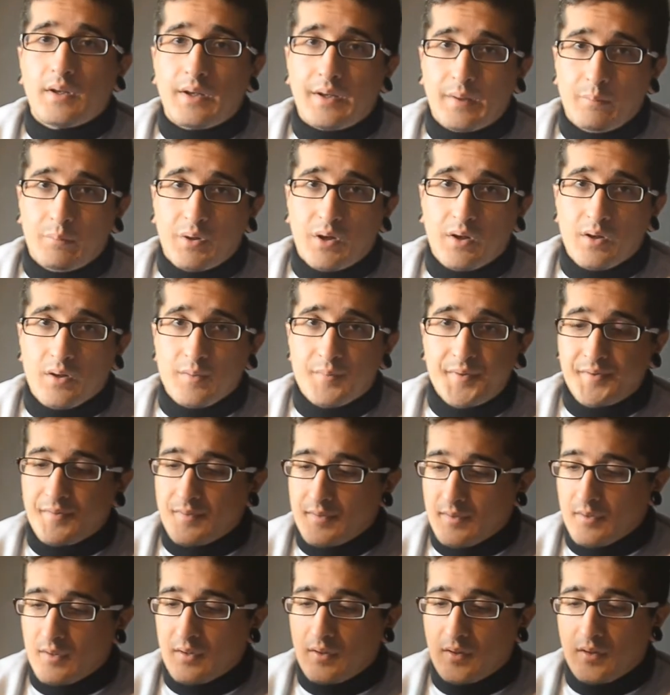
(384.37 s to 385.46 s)
it
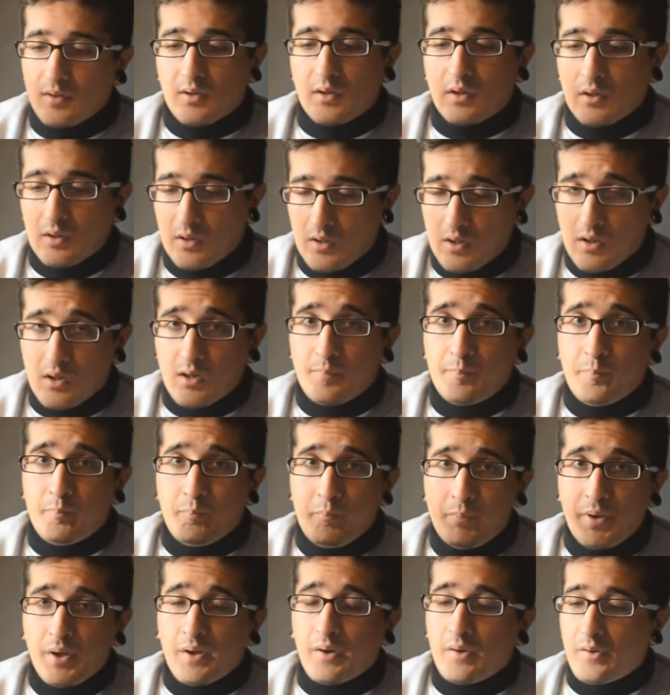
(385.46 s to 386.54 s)
becomes a lot
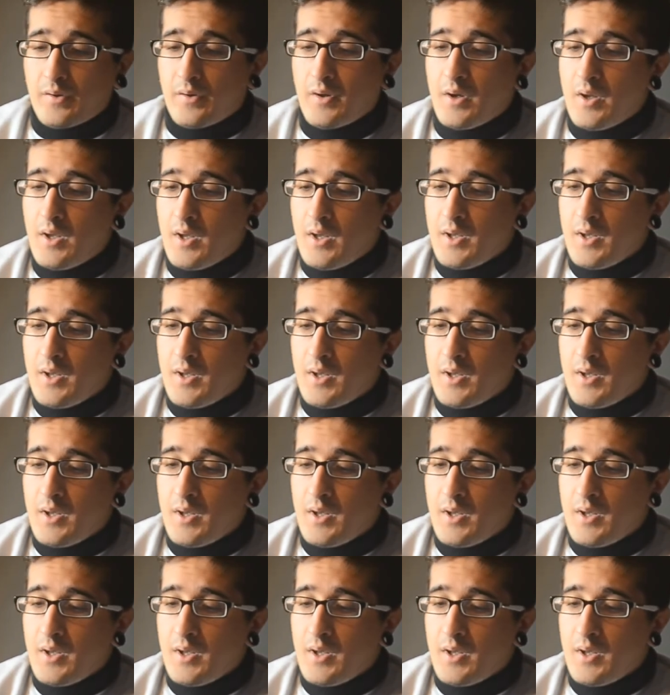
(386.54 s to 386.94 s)
bigger.